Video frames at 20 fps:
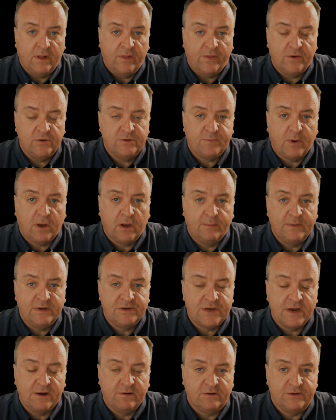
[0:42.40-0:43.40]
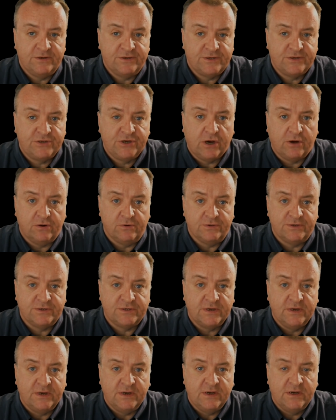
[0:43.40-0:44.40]
Those parliamentarians
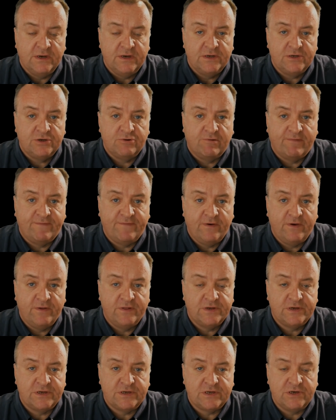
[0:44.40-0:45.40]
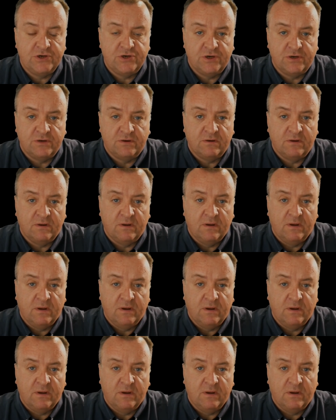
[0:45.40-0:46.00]
chose to refer the decision